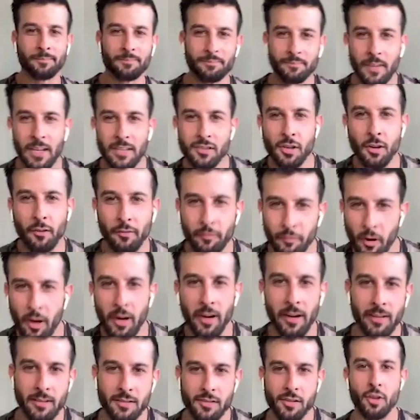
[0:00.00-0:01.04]
That's so here's,
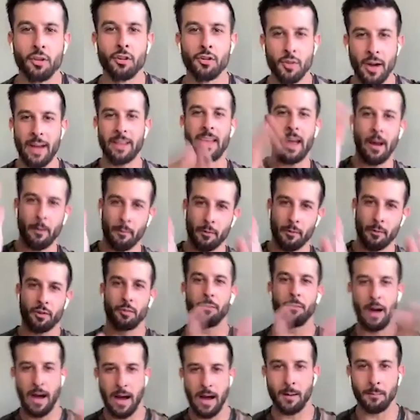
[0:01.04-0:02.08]
funny. So you had that with your
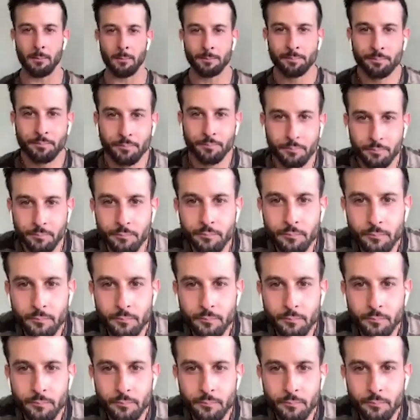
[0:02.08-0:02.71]
mom. Yeah,